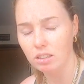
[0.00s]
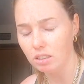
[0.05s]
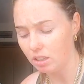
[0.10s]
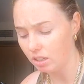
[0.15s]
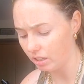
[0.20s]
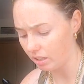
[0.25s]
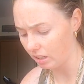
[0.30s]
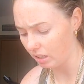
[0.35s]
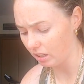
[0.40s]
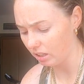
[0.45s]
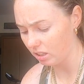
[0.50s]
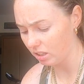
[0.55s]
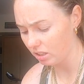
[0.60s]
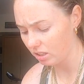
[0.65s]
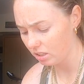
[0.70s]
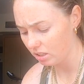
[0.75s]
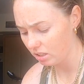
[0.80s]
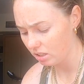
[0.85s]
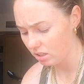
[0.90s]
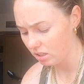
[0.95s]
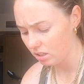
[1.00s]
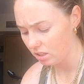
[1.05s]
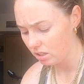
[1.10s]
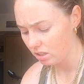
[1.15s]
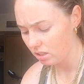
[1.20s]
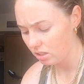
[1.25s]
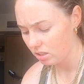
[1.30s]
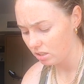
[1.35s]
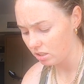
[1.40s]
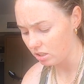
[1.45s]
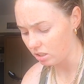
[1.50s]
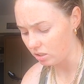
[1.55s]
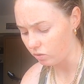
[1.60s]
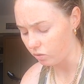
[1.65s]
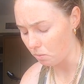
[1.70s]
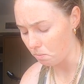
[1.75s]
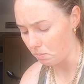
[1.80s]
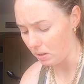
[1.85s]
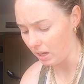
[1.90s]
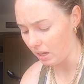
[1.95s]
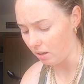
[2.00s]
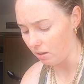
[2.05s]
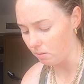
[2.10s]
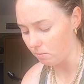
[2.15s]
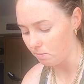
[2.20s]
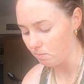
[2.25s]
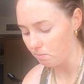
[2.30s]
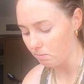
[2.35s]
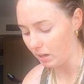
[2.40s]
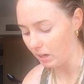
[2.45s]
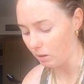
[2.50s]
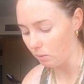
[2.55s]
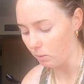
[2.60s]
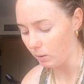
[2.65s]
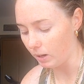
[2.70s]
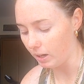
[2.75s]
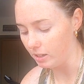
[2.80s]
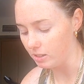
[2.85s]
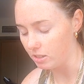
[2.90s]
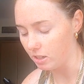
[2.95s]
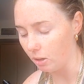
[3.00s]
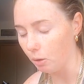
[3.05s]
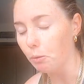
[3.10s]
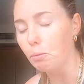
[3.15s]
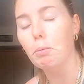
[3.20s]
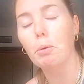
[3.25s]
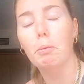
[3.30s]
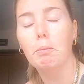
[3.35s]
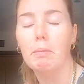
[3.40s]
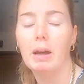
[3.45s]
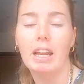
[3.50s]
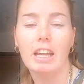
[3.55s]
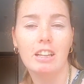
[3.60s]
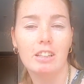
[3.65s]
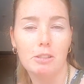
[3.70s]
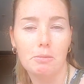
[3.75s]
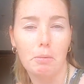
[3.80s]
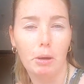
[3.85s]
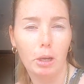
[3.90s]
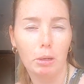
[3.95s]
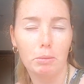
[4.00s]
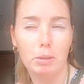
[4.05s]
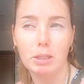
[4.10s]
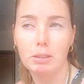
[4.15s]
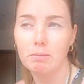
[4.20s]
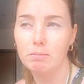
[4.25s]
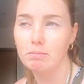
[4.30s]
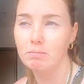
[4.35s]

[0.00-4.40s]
I think, just for me, money-wise, I would put money into Pokemon.